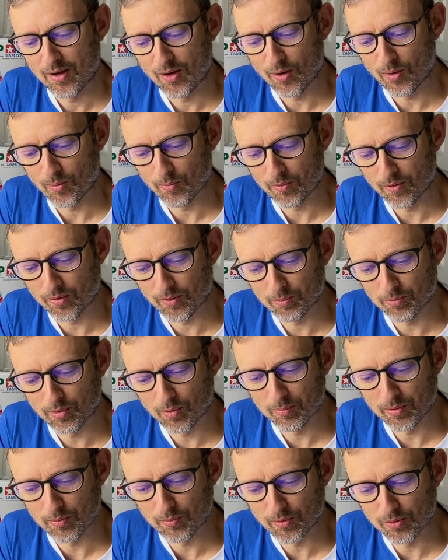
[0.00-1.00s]
I
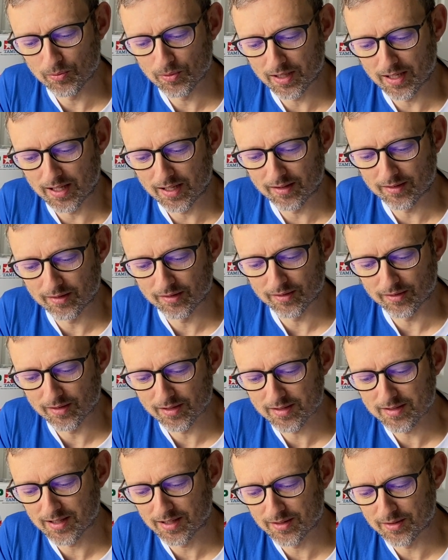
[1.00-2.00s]
probably will get the
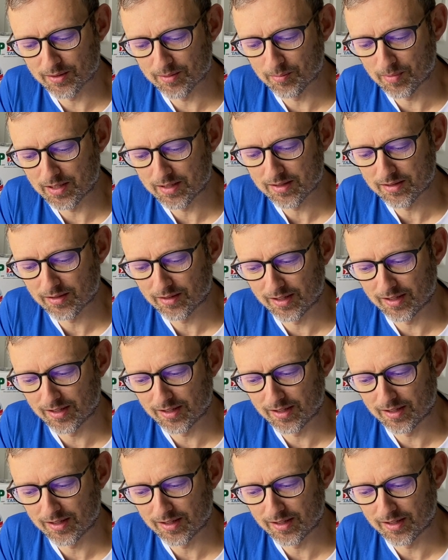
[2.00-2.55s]
standard mid,